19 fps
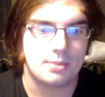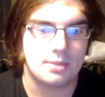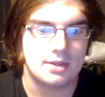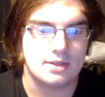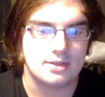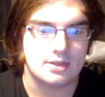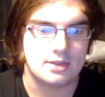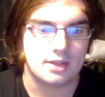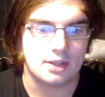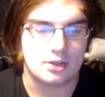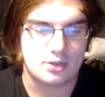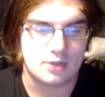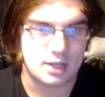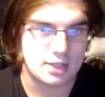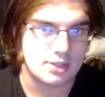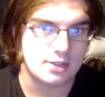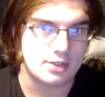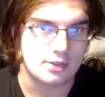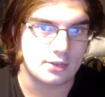They attach to
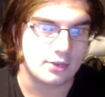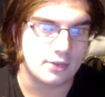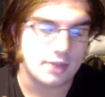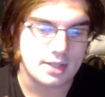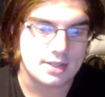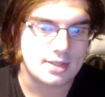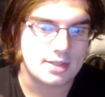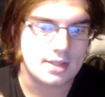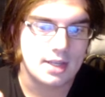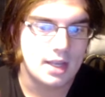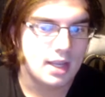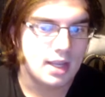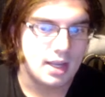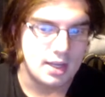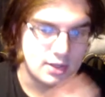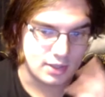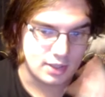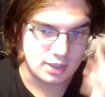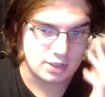your wrist, and you
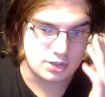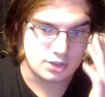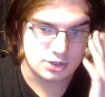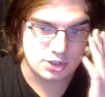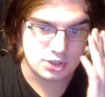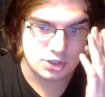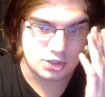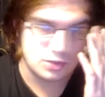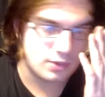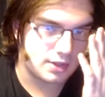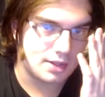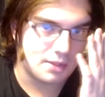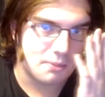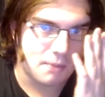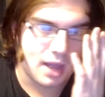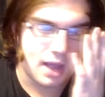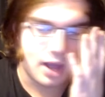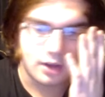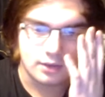kind of just shoot them
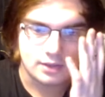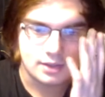out.